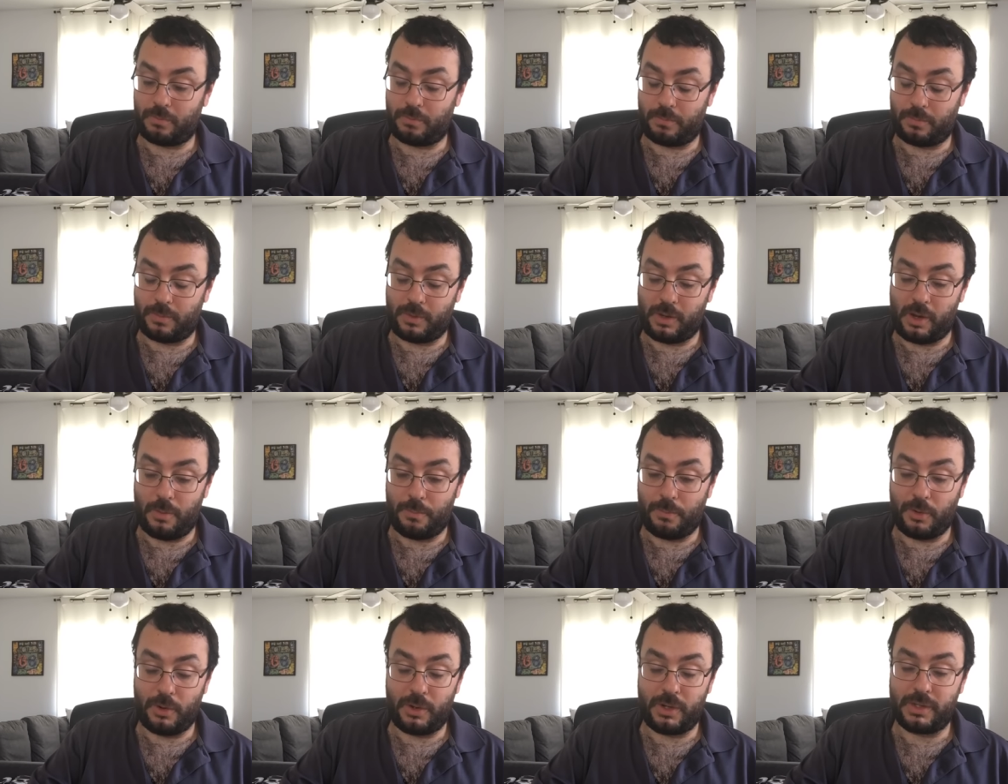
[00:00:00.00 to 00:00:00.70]
you know
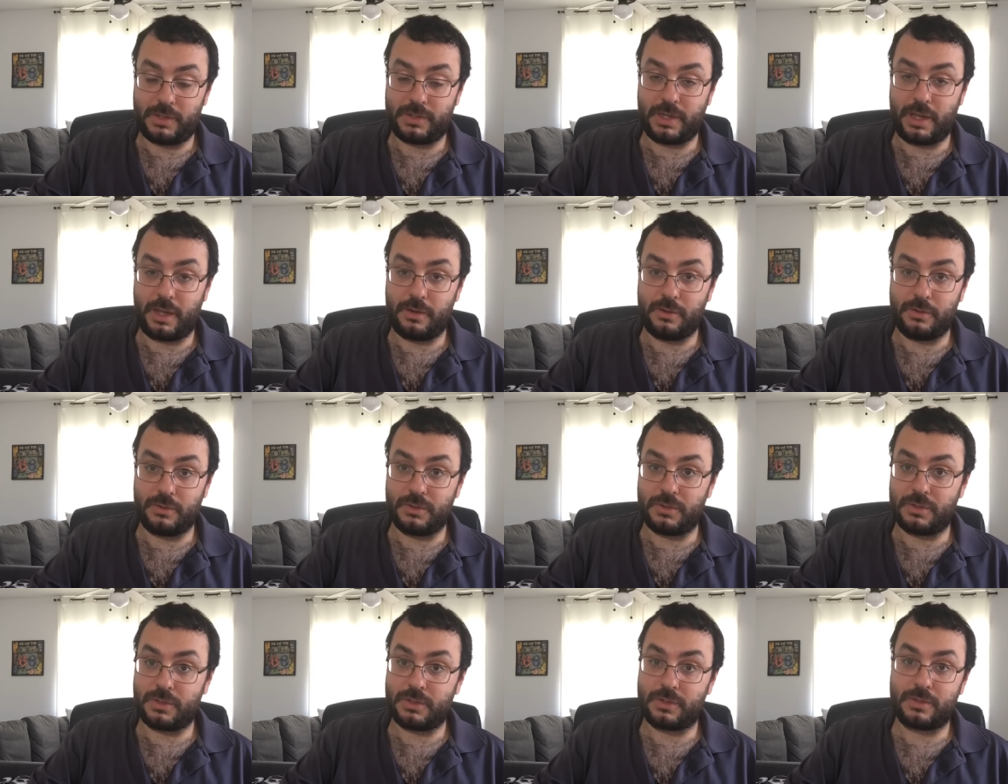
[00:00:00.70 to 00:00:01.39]
Bernie
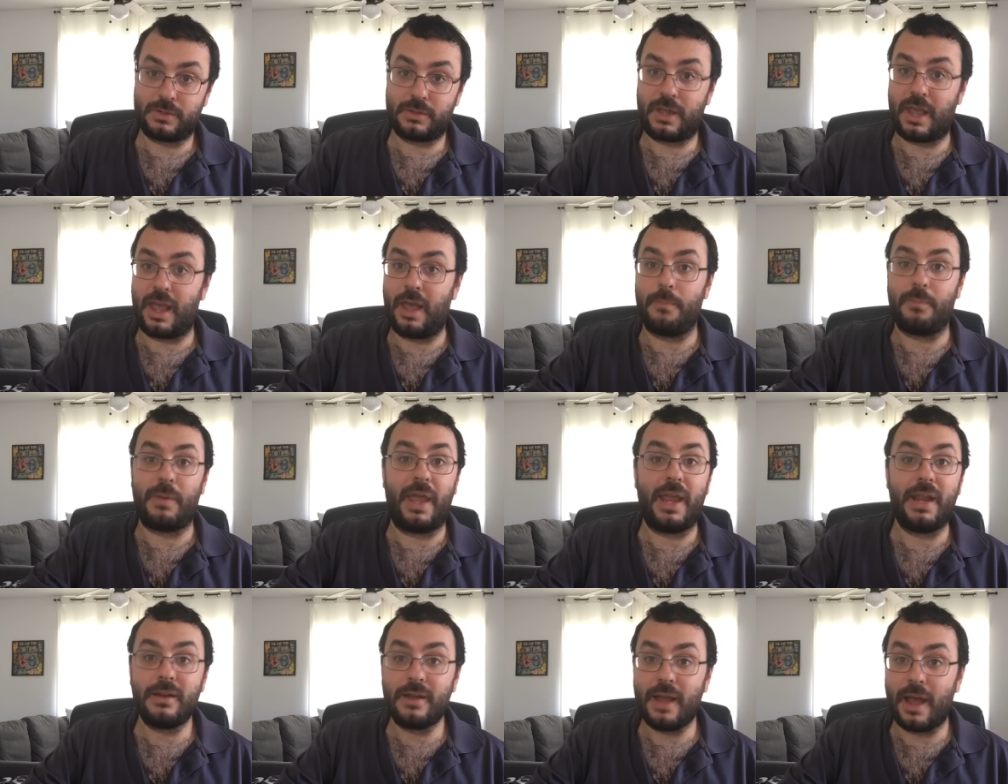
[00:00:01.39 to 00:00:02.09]
Sanders'
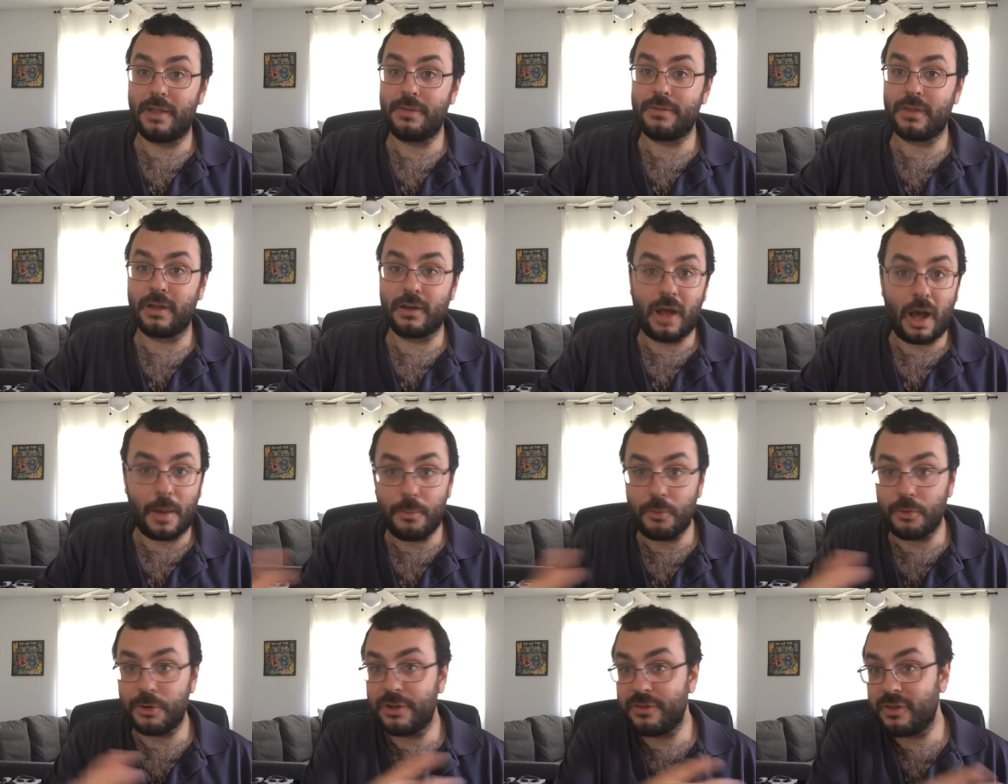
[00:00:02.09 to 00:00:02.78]
campaign had an
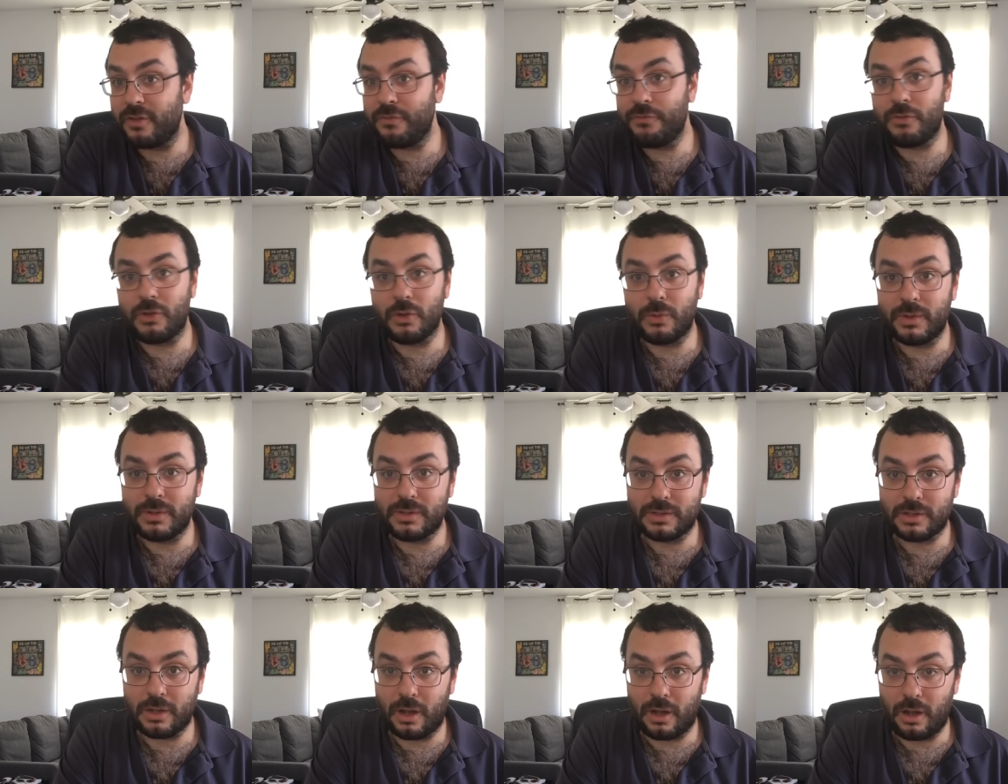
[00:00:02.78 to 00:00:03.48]
operative
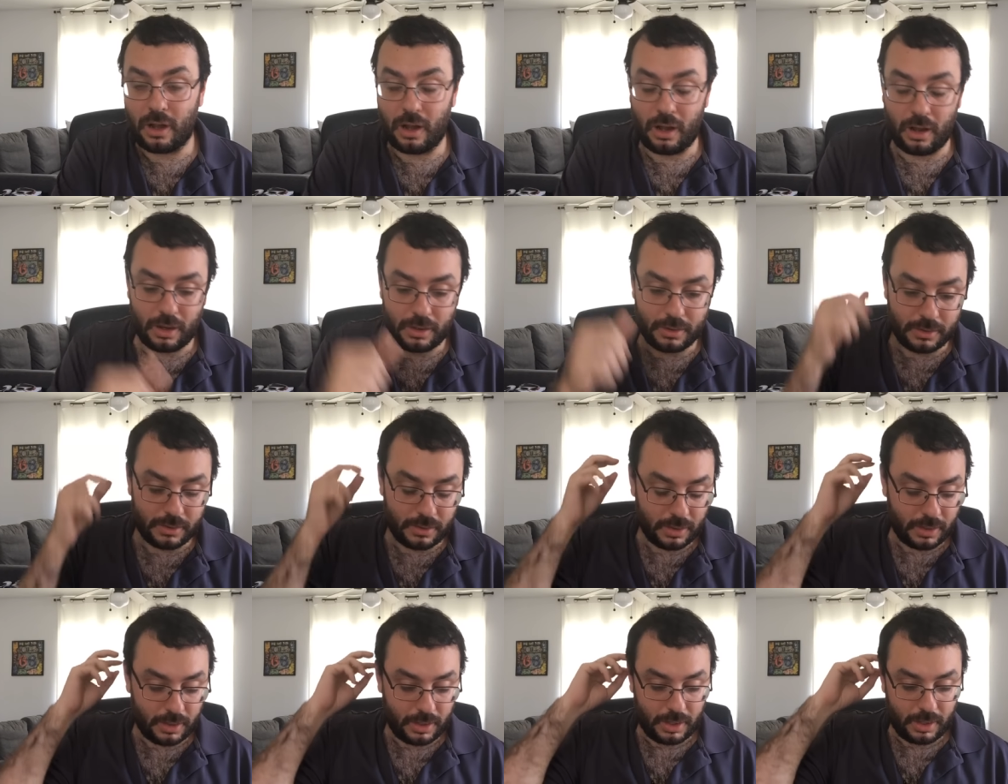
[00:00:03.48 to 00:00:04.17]
influence on, on
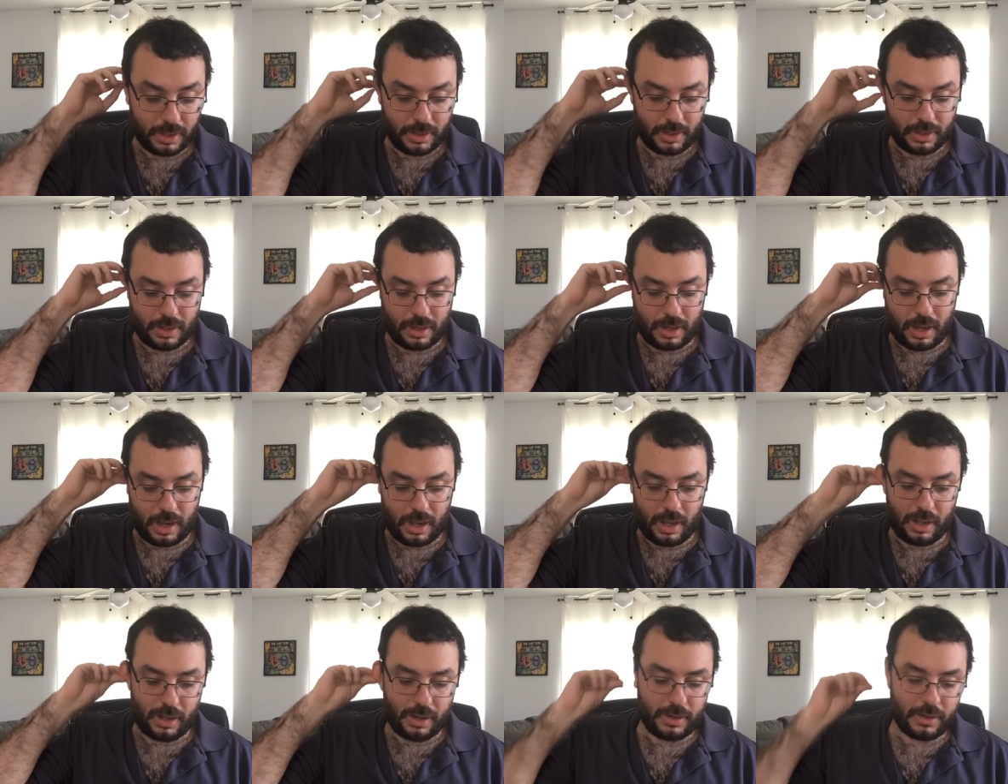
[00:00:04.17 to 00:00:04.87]

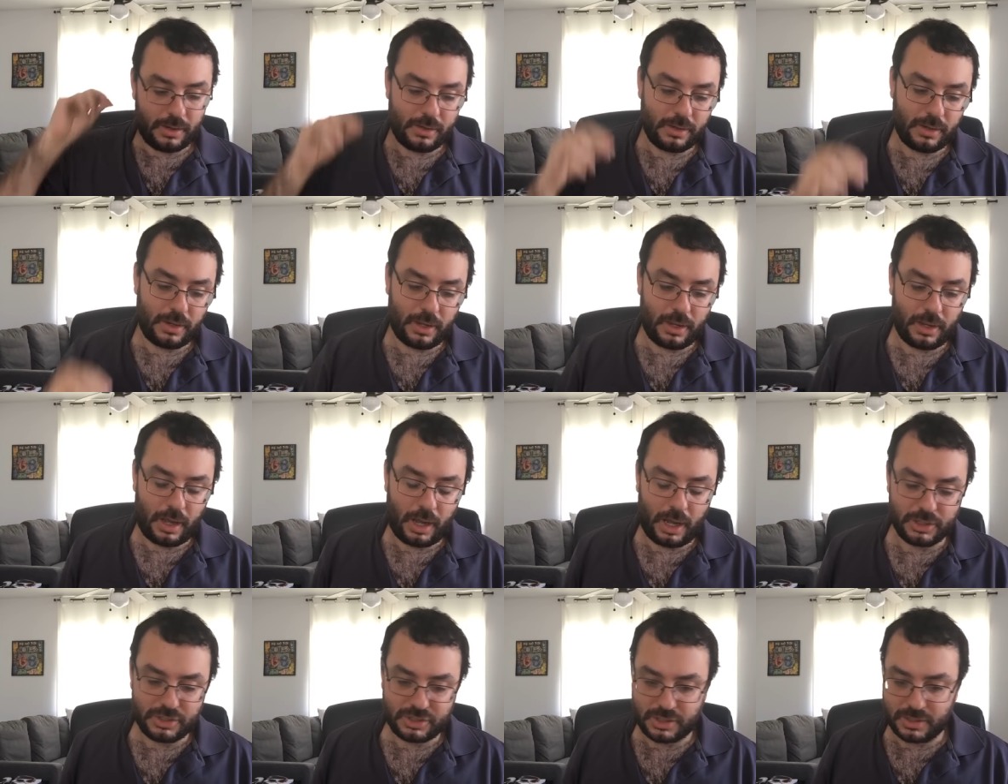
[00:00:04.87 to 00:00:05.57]
on uh,
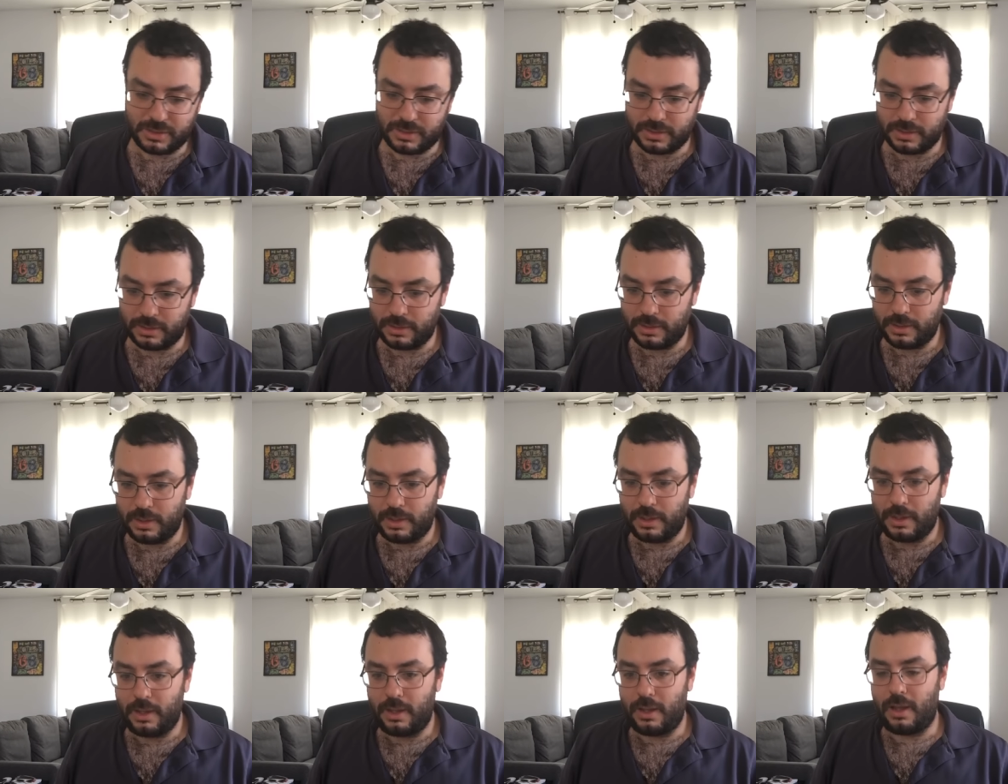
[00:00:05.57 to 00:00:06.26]
Hodgkinson.
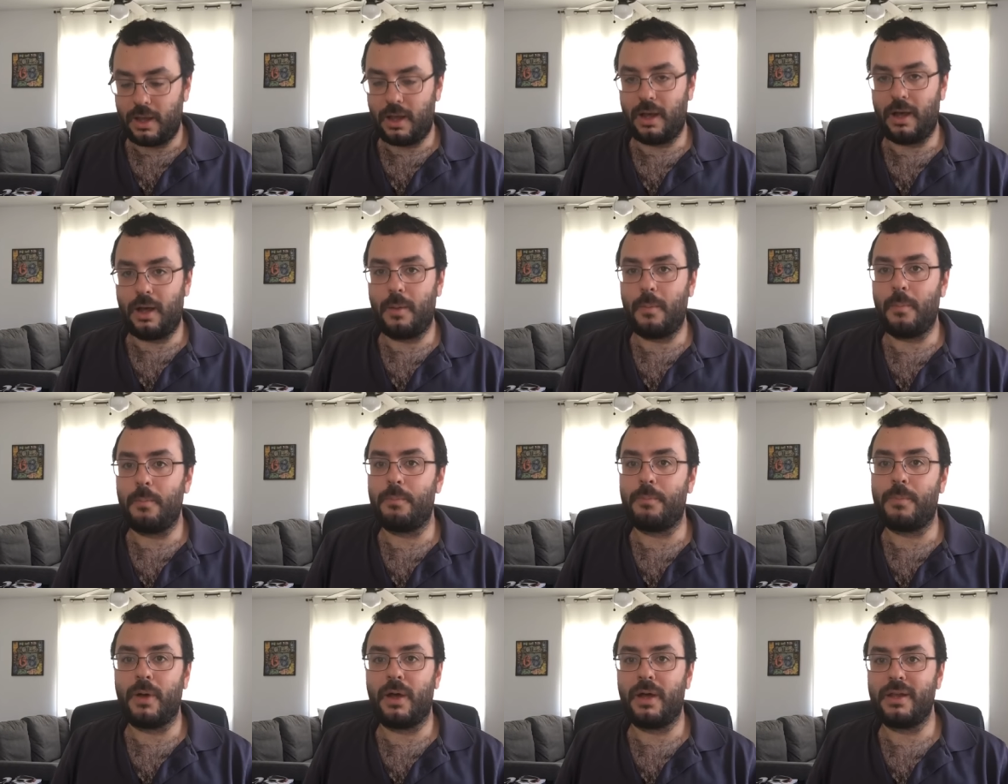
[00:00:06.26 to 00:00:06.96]
Um,
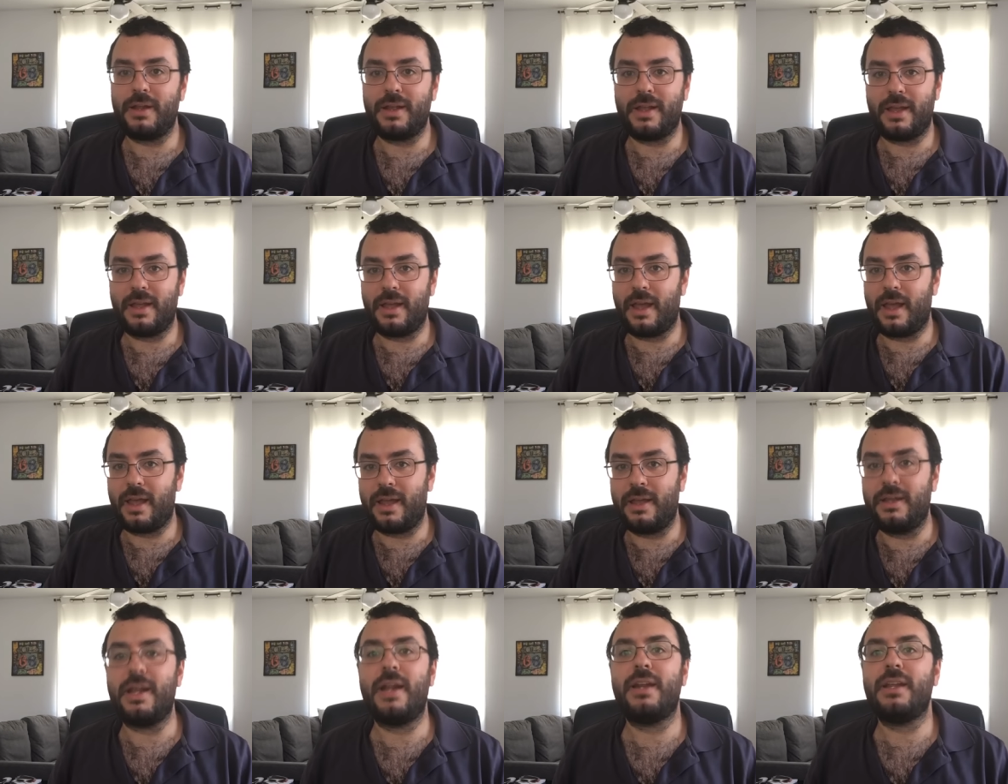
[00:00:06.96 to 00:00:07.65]
but
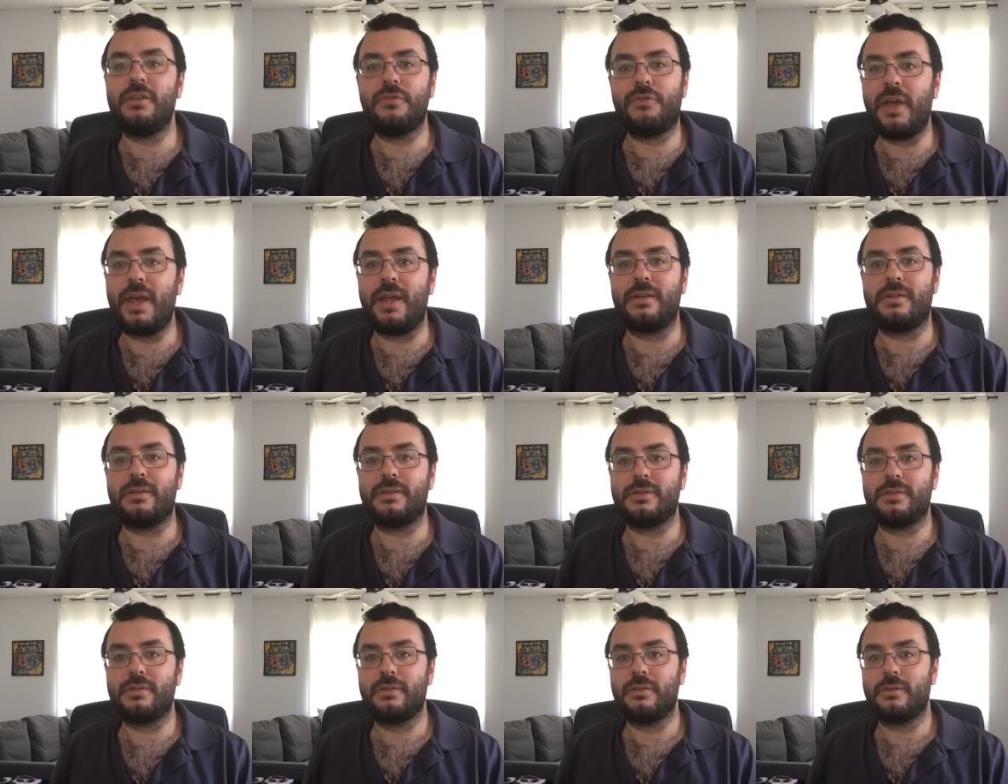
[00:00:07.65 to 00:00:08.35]
in any event,